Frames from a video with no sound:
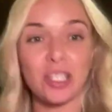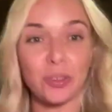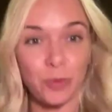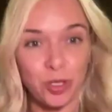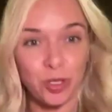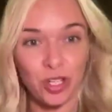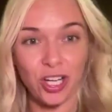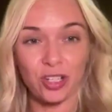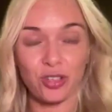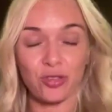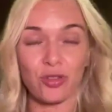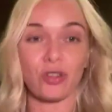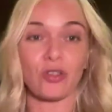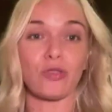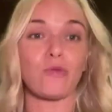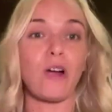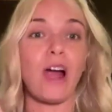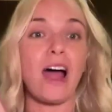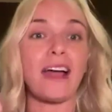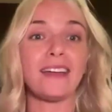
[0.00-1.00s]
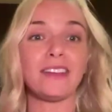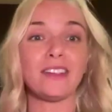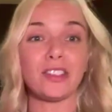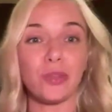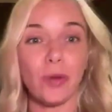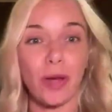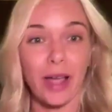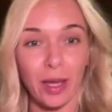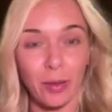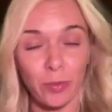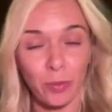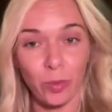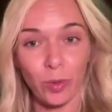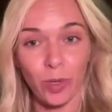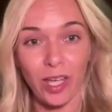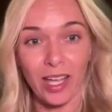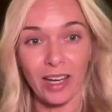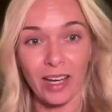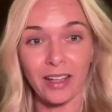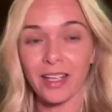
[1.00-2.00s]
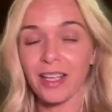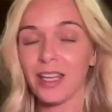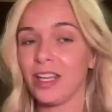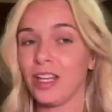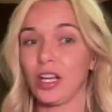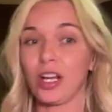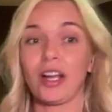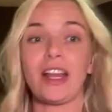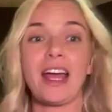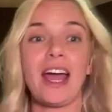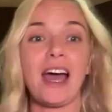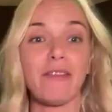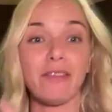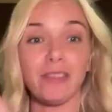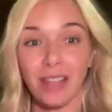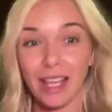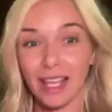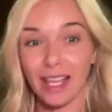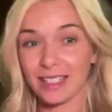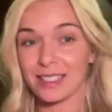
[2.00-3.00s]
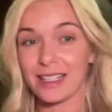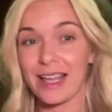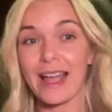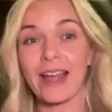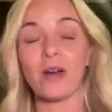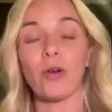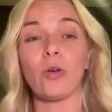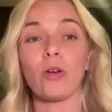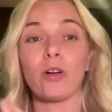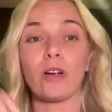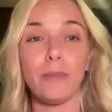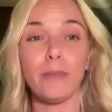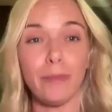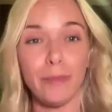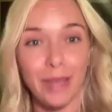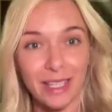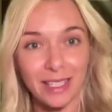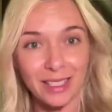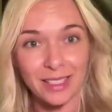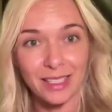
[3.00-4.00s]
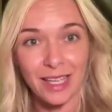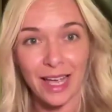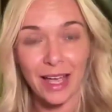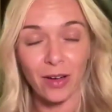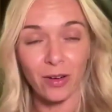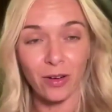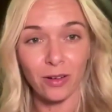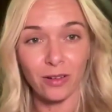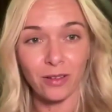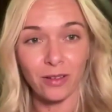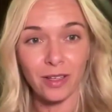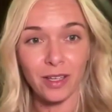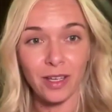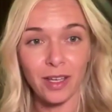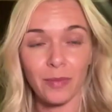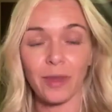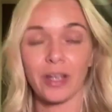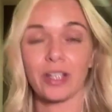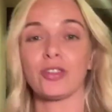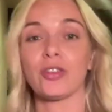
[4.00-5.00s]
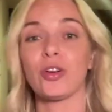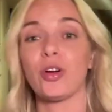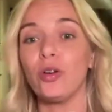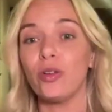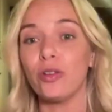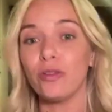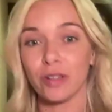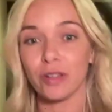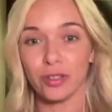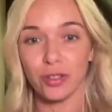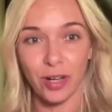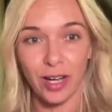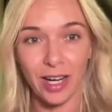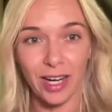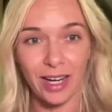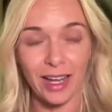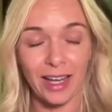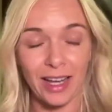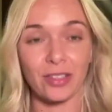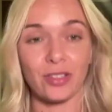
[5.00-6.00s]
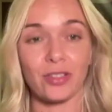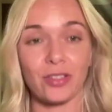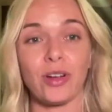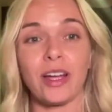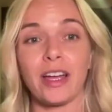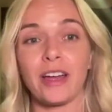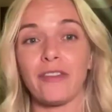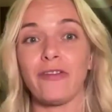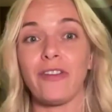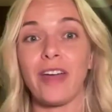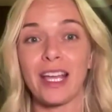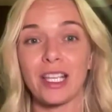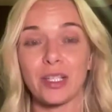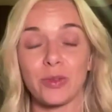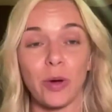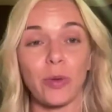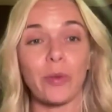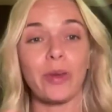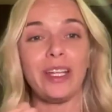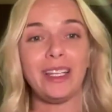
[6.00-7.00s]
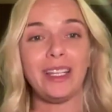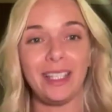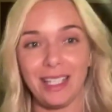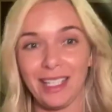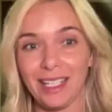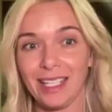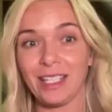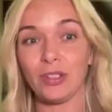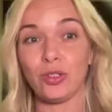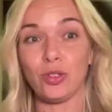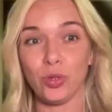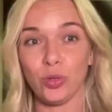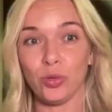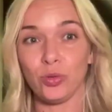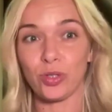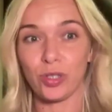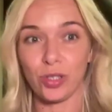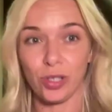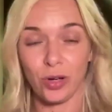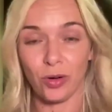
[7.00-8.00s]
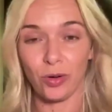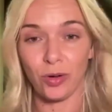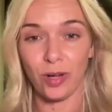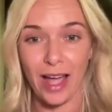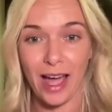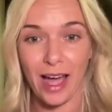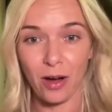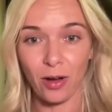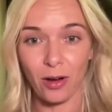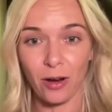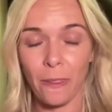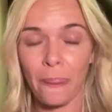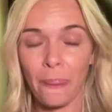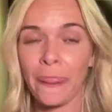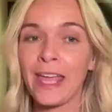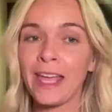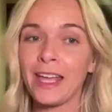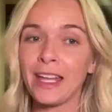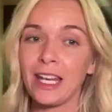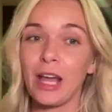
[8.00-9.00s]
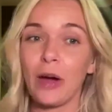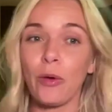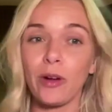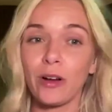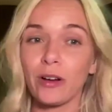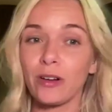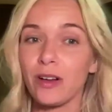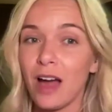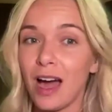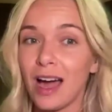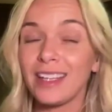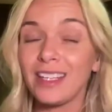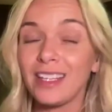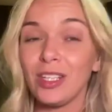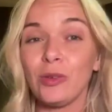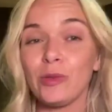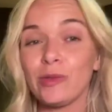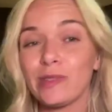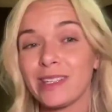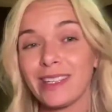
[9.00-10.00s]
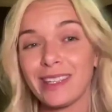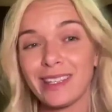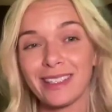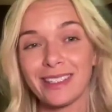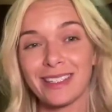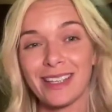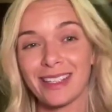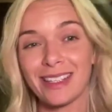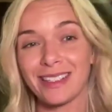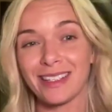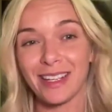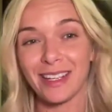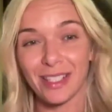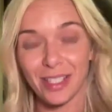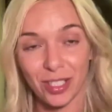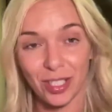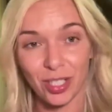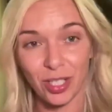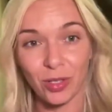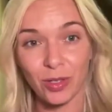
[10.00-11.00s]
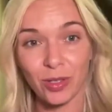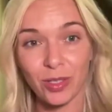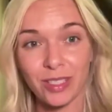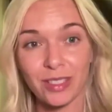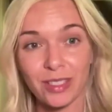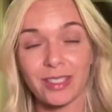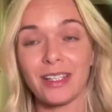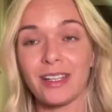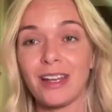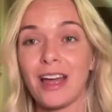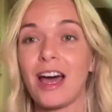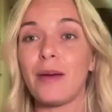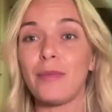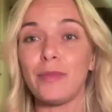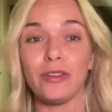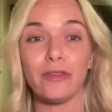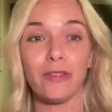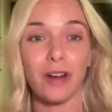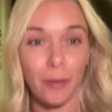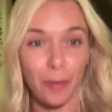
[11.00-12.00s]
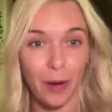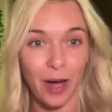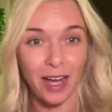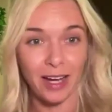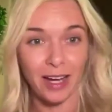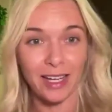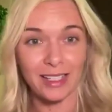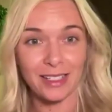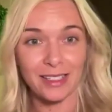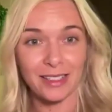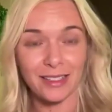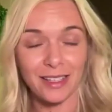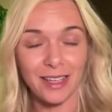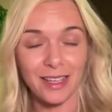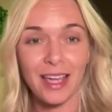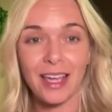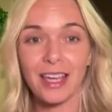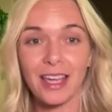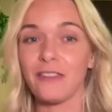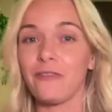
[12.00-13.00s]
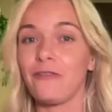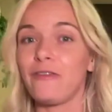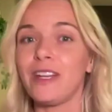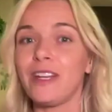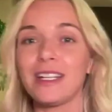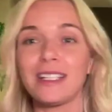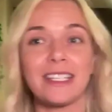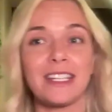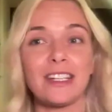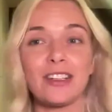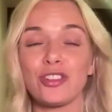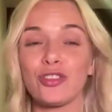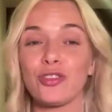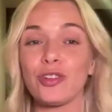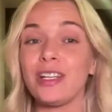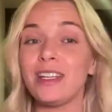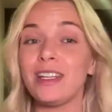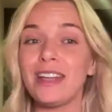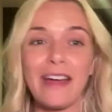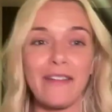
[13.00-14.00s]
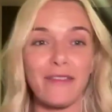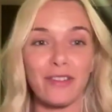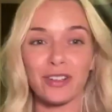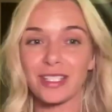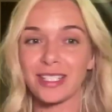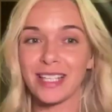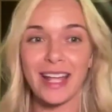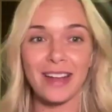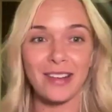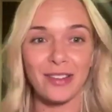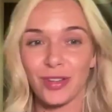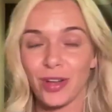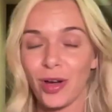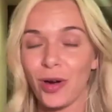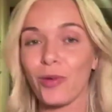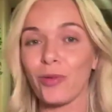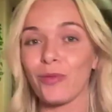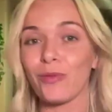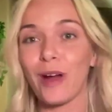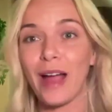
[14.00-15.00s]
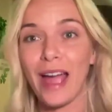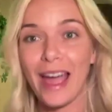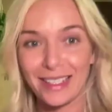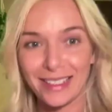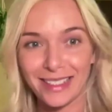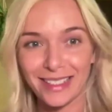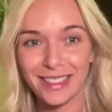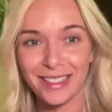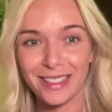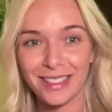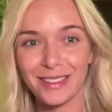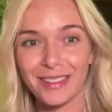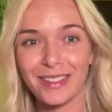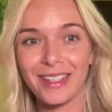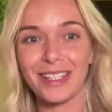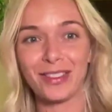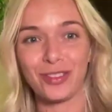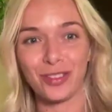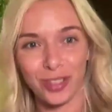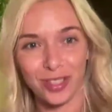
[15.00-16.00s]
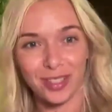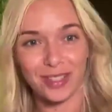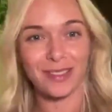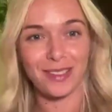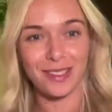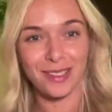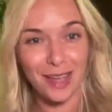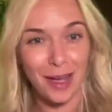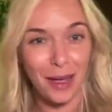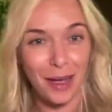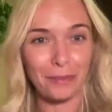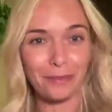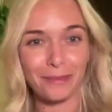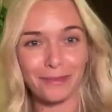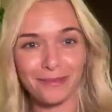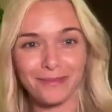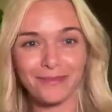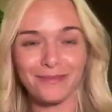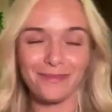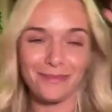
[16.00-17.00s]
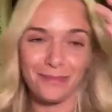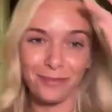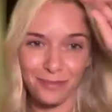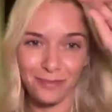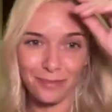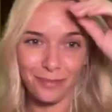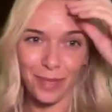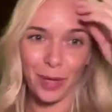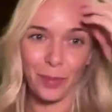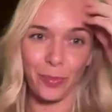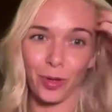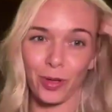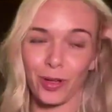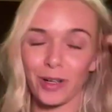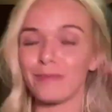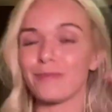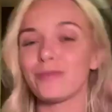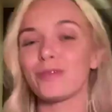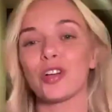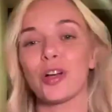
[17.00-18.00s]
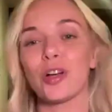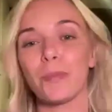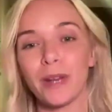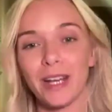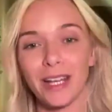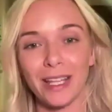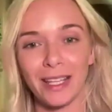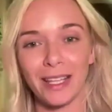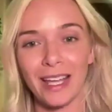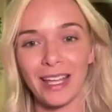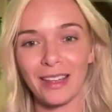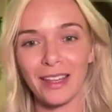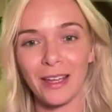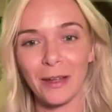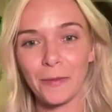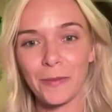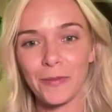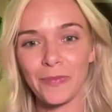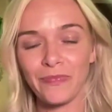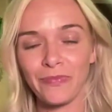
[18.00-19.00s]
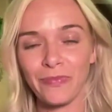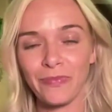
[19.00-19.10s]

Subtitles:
this progesterone to rise so I can bleed. You're going to have a late cycle or a missed cycle because you're overtraining during a phase where we need to slow down. Now, we're not using this as an excuse to not move our bodies. The fitness industry never said don't rest. It's just some people are chirping it lately.